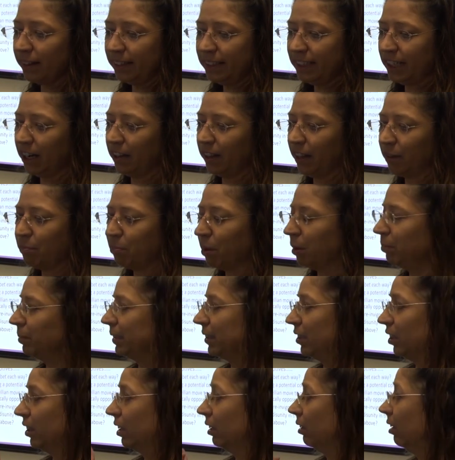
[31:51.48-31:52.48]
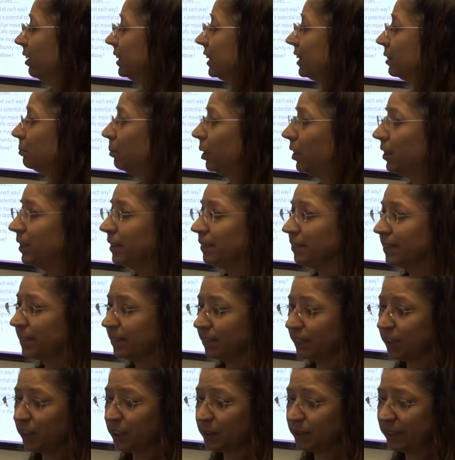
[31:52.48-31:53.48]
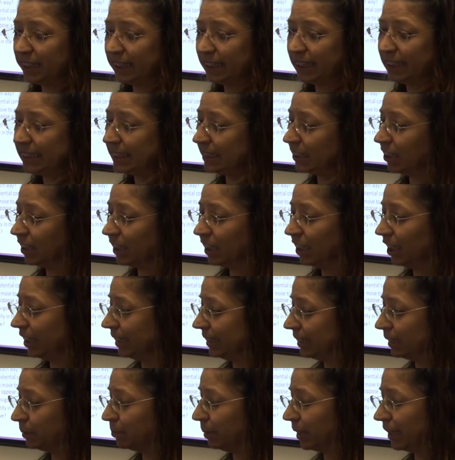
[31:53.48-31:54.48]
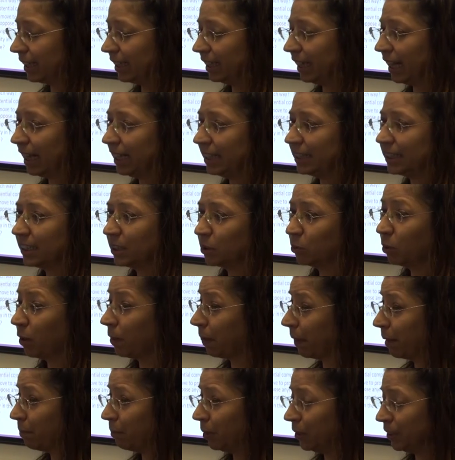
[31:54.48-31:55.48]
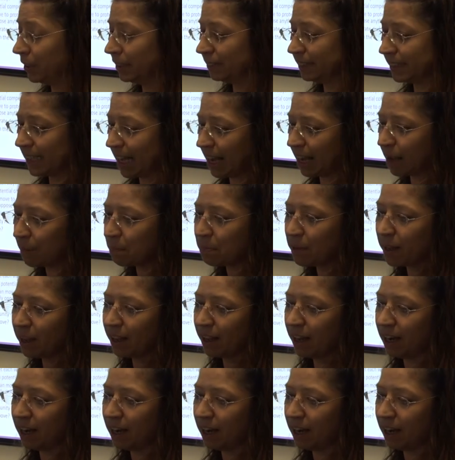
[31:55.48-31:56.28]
You know, they've probably got lots of motives for doing this. I can only speculate as to what their motives are.